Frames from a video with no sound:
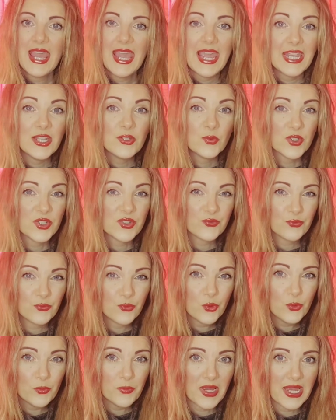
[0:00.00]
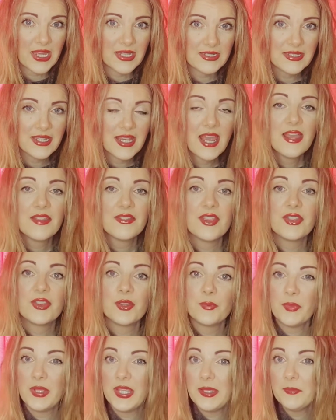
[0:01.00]
It was rumoured that the
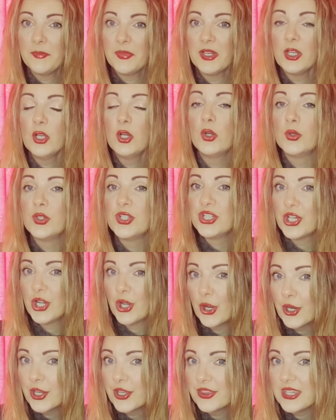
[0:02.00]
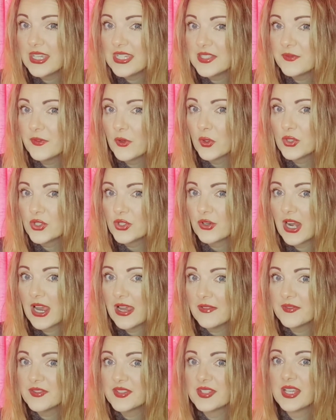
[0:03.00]
people who took these
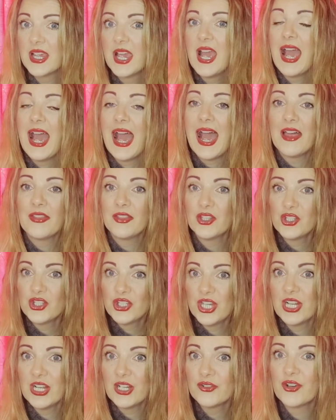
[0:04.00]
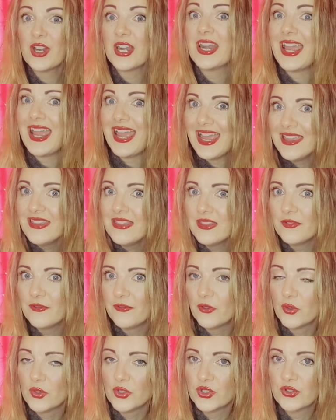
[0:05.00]
photographs and the children in the
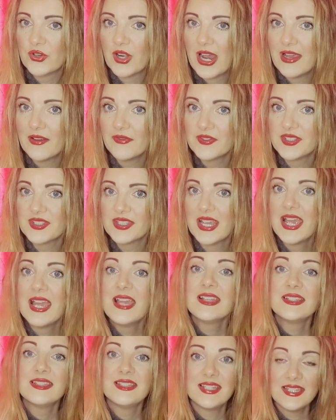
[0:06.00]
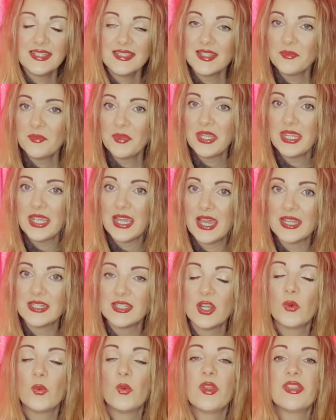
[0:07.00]
photographs disappeared
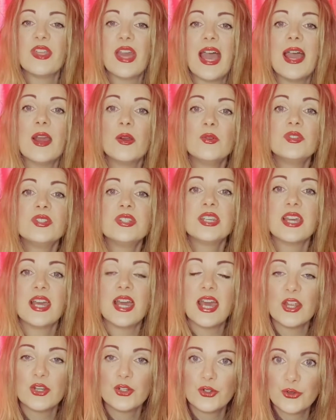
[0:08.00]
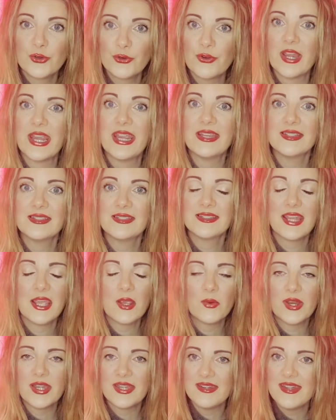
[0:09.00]
without a trace. They
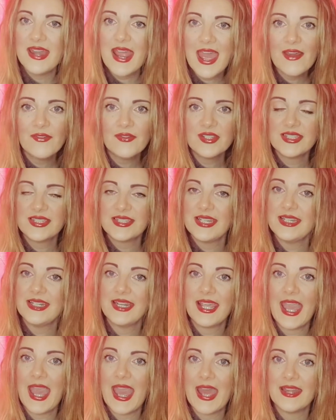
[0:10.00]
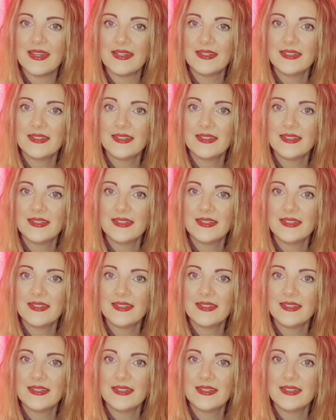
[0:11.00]
were never seen again.